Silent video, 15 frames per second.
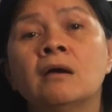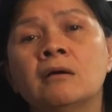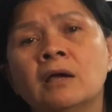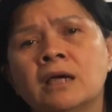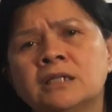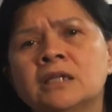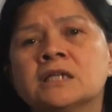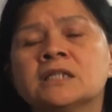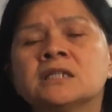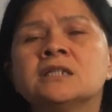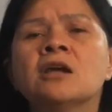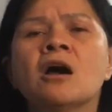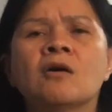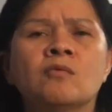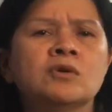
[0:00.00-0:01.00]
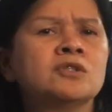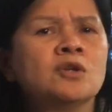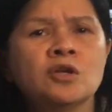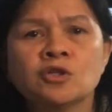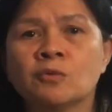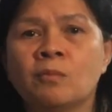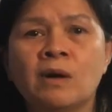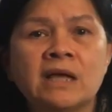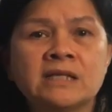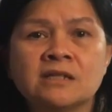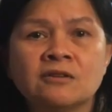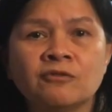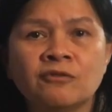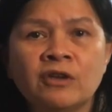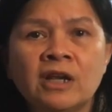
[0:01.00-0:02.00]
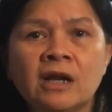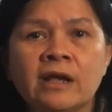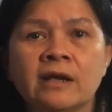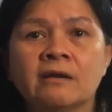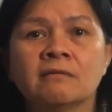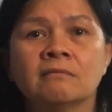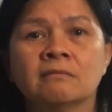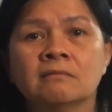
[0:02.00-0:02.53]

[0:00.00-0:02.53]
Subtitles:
Getting stuck was not a pleasant feeling.